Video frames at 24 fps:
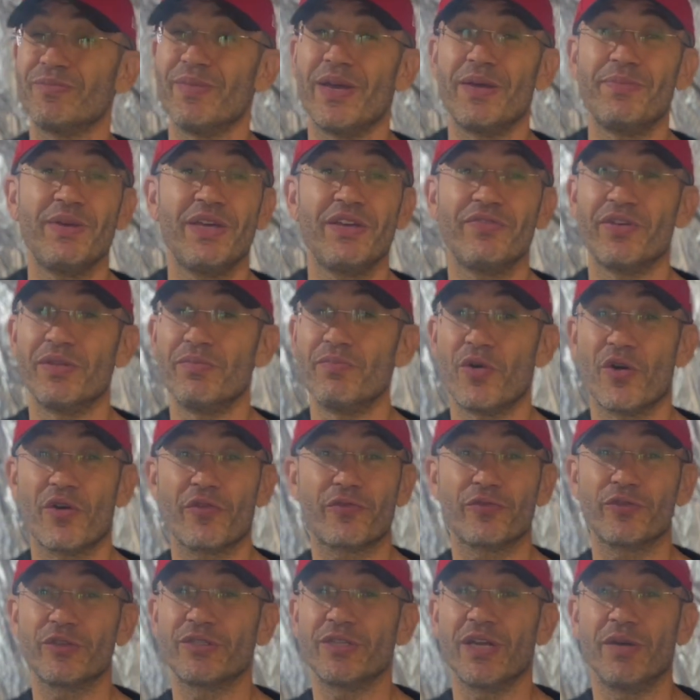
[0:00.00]
maybe even more
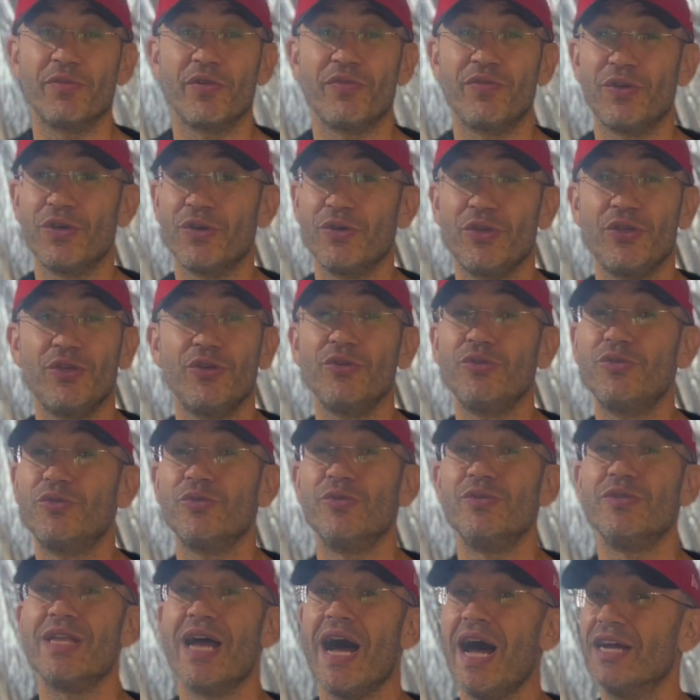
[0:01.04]
for some of you, you
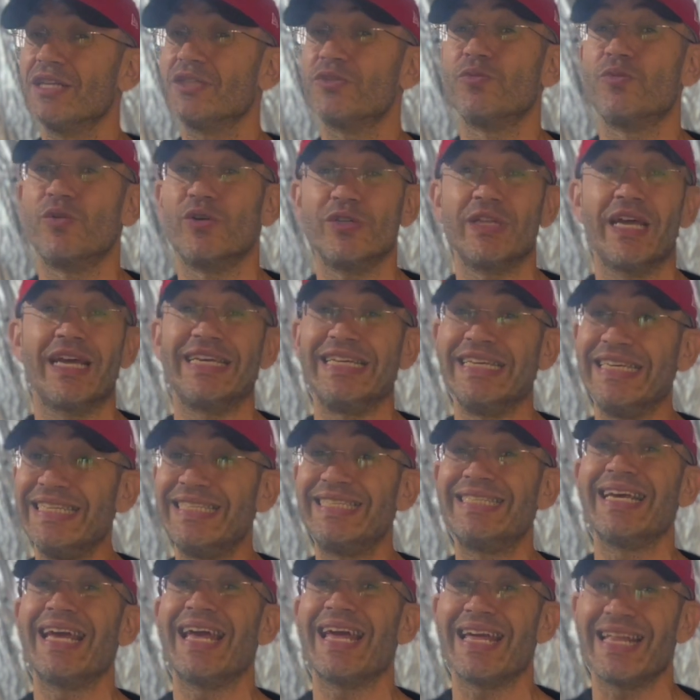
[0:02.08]
do not want to
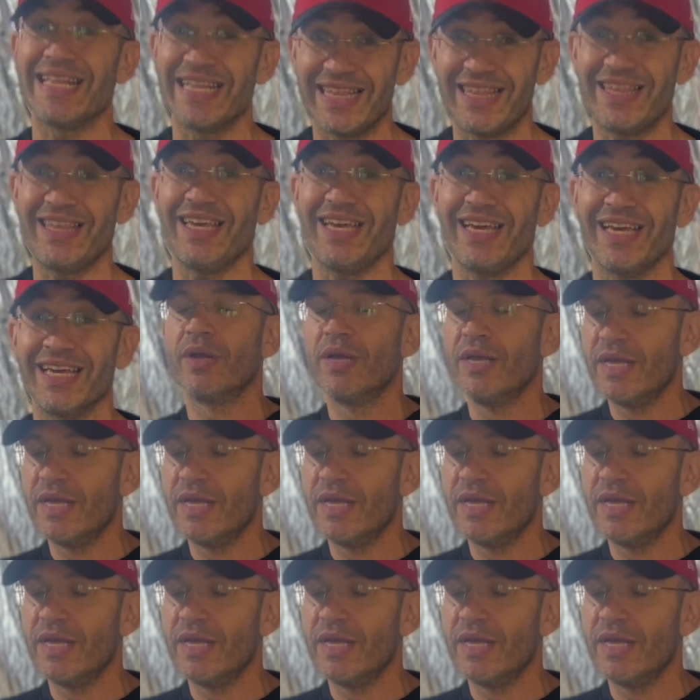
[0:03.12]
eat anything.